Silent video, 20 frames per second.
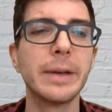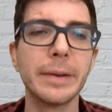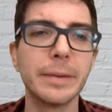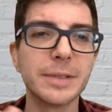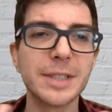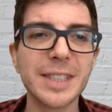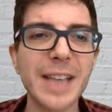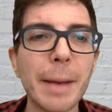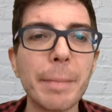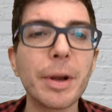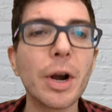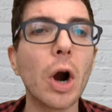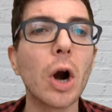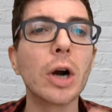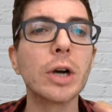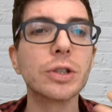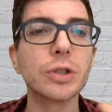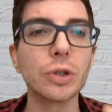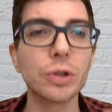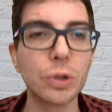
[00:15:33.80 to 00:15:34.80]

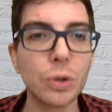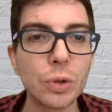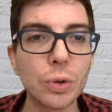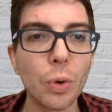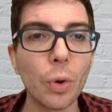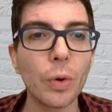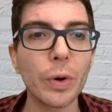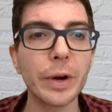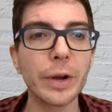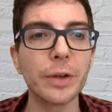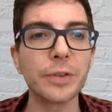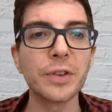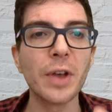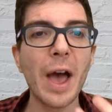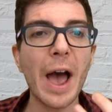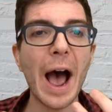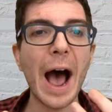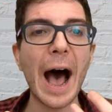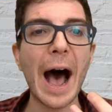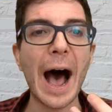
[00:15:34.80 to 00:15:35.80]
seminars or tutorials
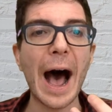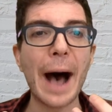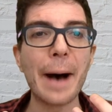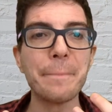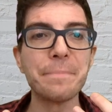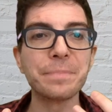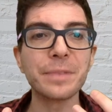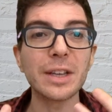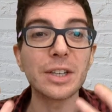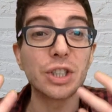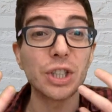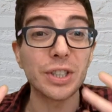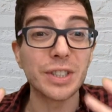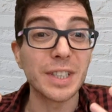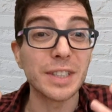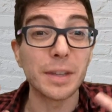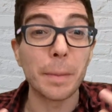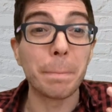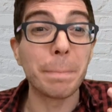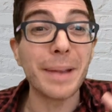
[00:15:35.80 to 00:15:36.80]
um, just
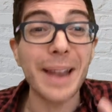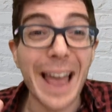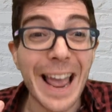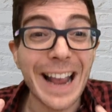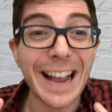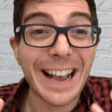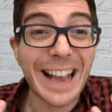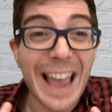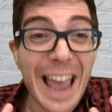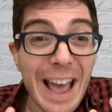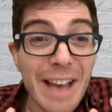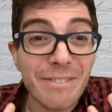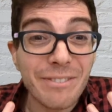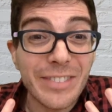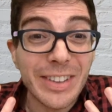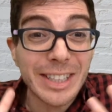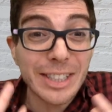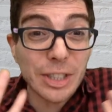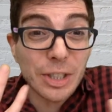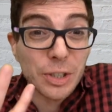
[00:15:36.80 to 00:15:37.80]
as a blank
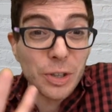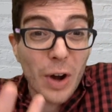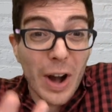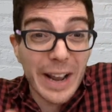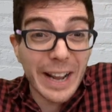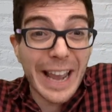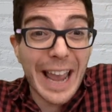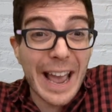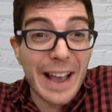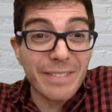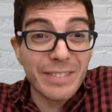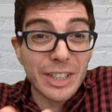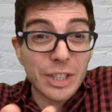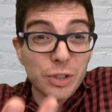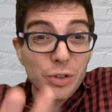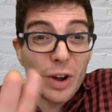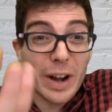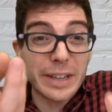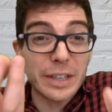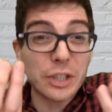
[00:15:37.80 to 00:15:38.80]
canvas, try, canvas
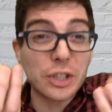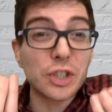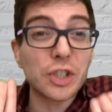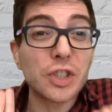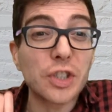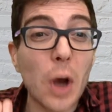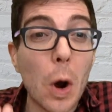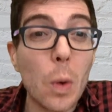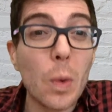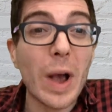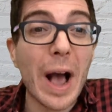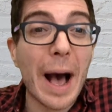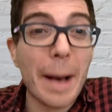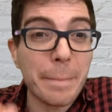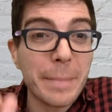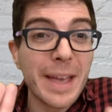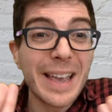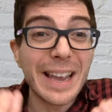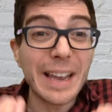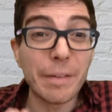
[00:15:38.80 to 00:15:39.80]
trying to soak
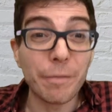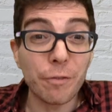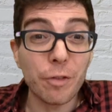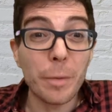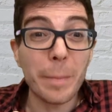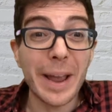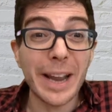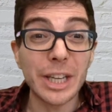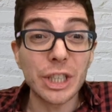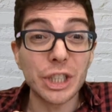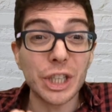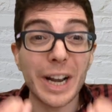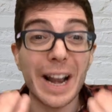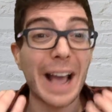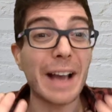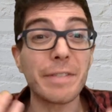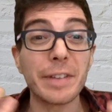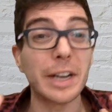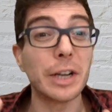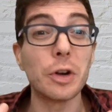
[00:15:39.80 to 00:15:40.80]
up information,
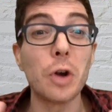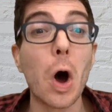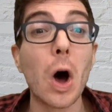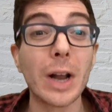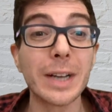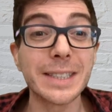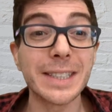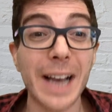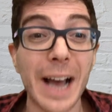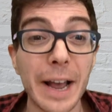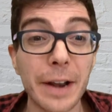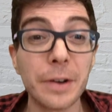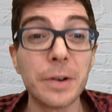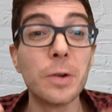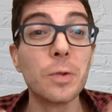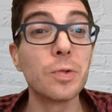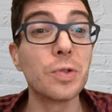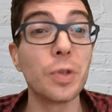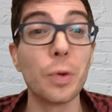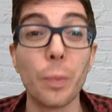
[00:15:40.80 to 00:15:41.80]
having not done
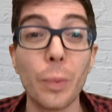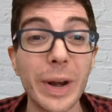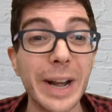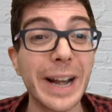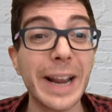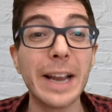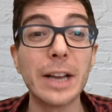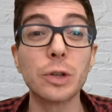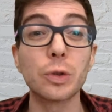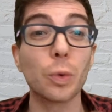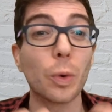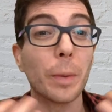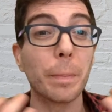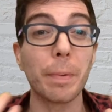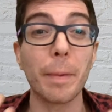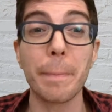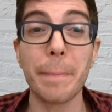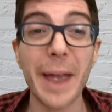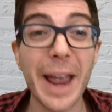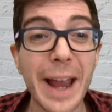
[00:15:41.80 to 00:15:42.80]
the readings or
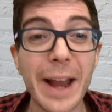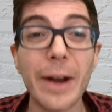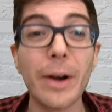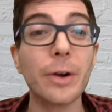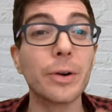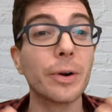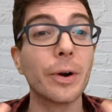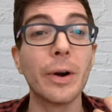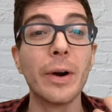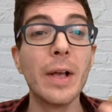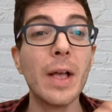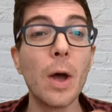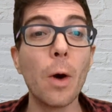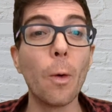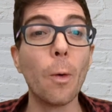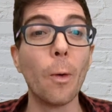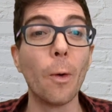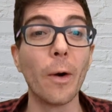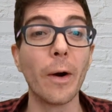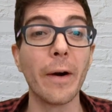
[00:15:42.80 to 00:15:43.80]
prepared or,
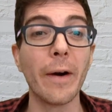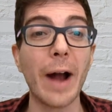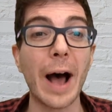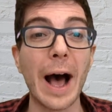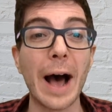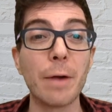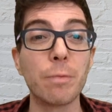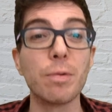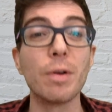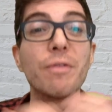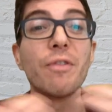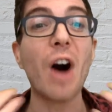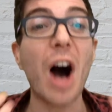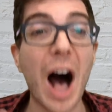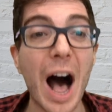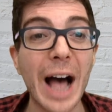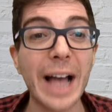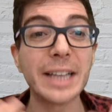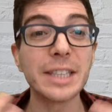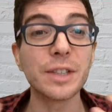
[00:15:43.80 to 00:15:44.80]
or uh,
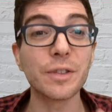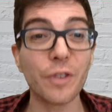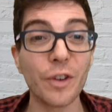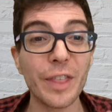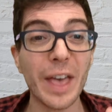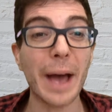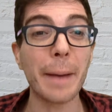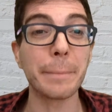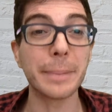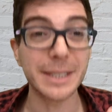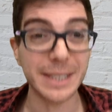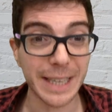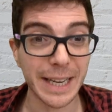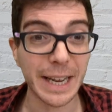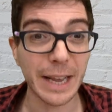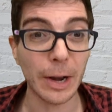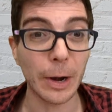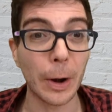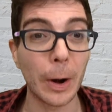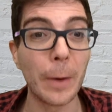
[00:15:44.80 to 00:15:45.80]
revised for that
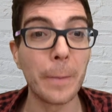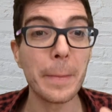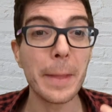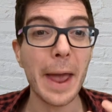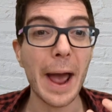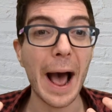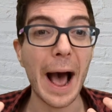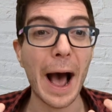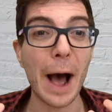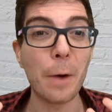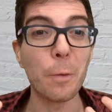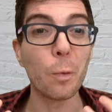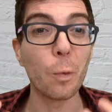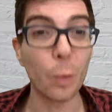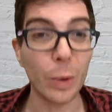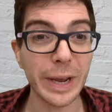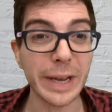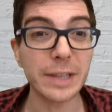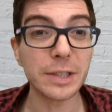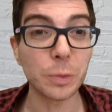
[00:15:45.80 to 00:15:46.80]
particular uh,
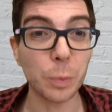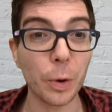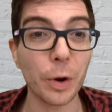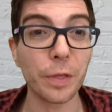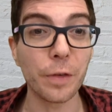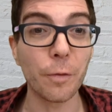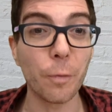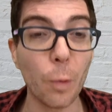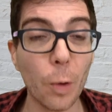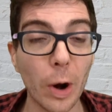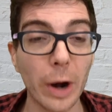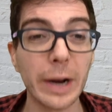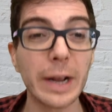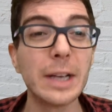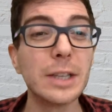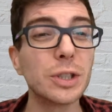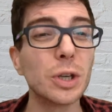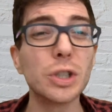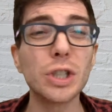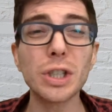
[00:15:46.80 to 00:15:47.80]
week's worth of work.
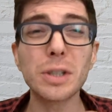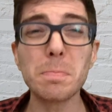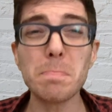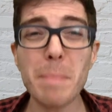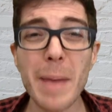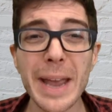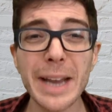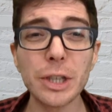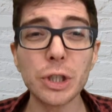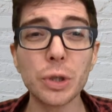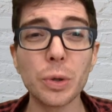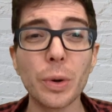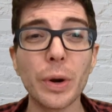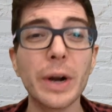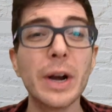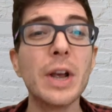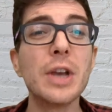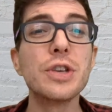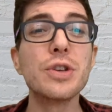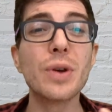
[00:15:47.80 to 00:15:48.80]
So just make
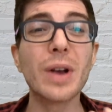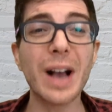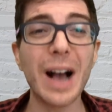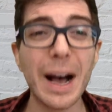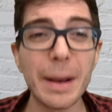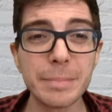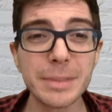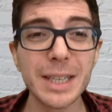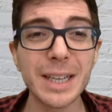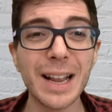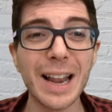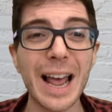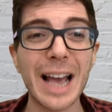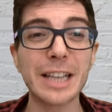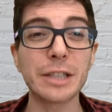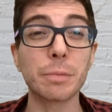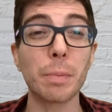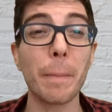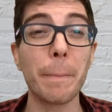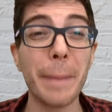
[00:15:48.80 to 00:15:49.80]
sure you come to
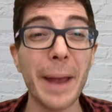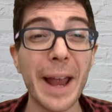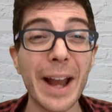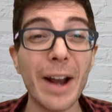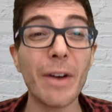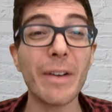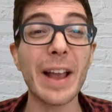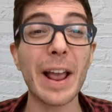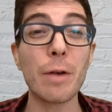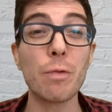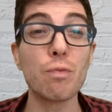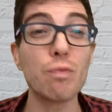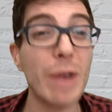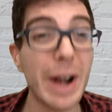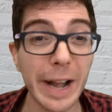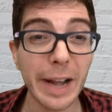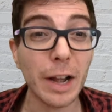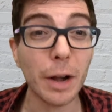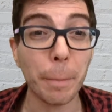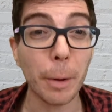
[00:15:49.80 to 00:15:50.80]
class prepared and
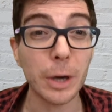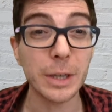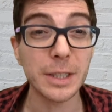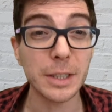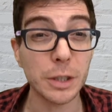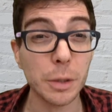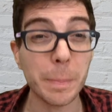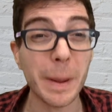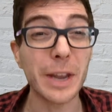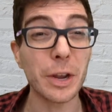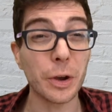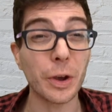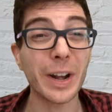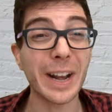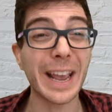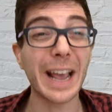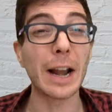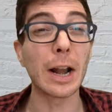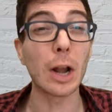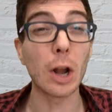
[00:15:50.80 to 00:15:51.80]
ready to participate. You're going
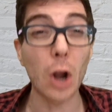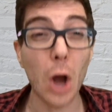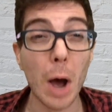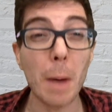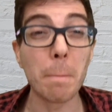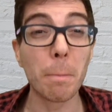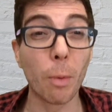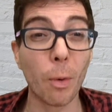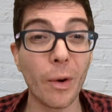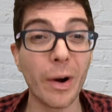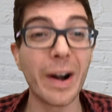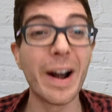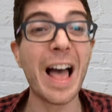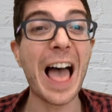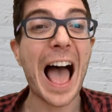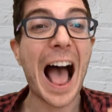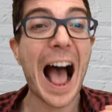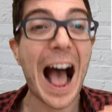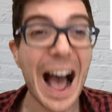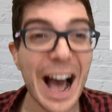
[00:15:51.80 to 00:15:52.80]
to get a lot more
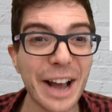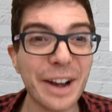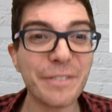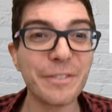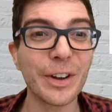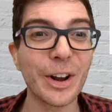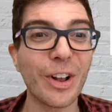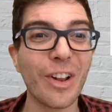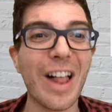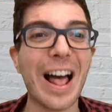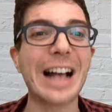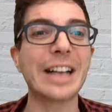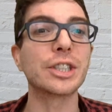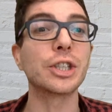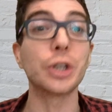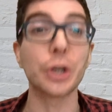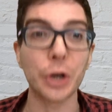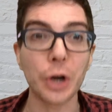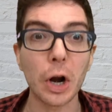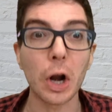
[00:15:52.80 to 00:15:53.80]
out of your class
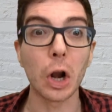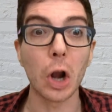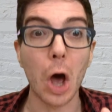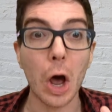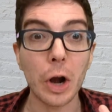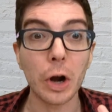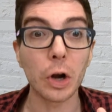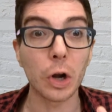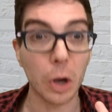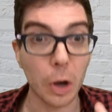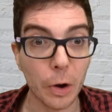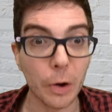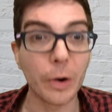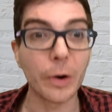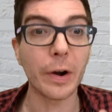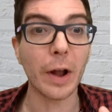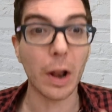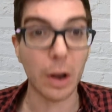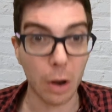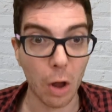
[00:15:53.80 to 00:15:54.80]
and you're going to
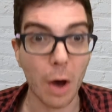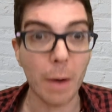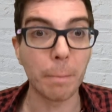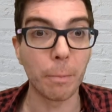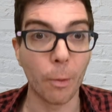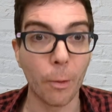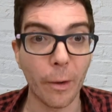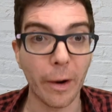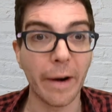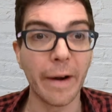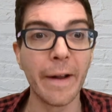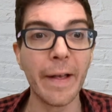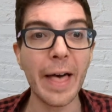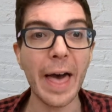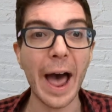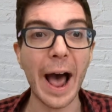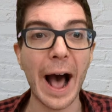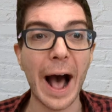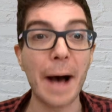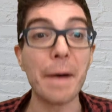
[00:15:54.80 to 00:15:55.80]
learn a lot more
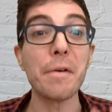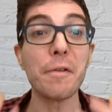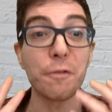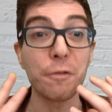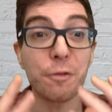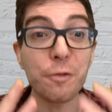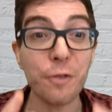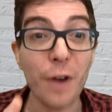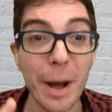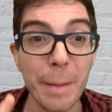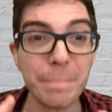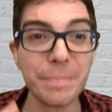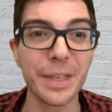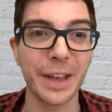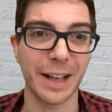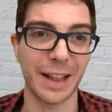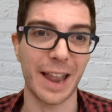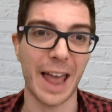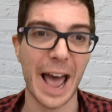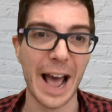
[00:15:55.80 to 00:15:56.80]
uh, from the
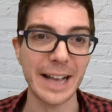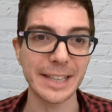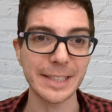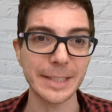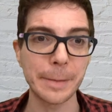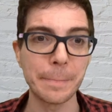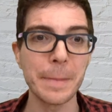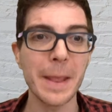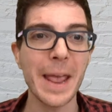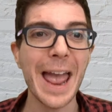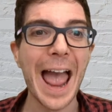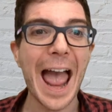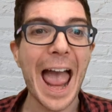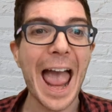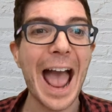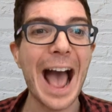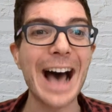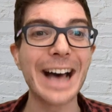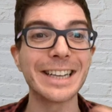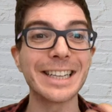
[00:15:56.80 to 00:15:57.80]
class.
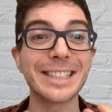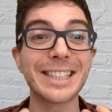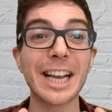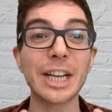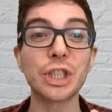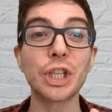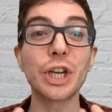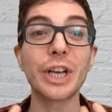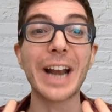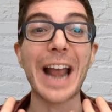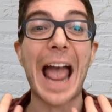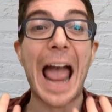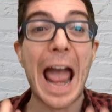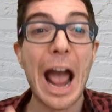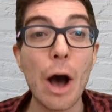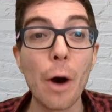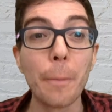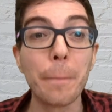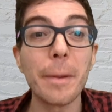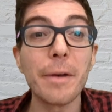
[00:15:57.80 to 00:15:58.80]
And it's actually going to
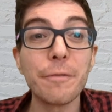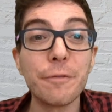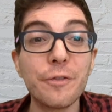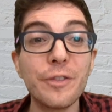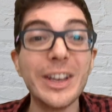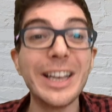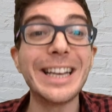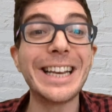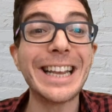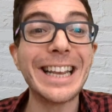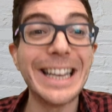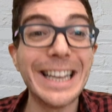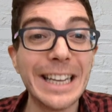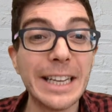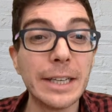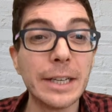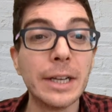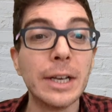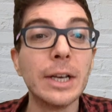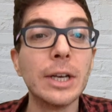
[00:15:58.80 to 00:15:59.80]
help feed
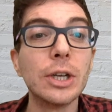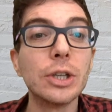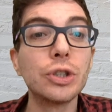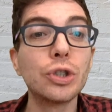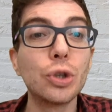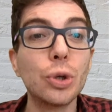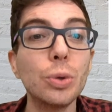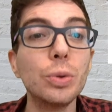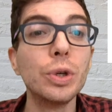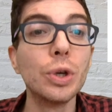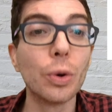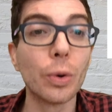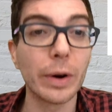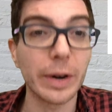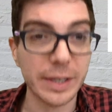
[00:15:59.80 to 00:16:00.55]
in to your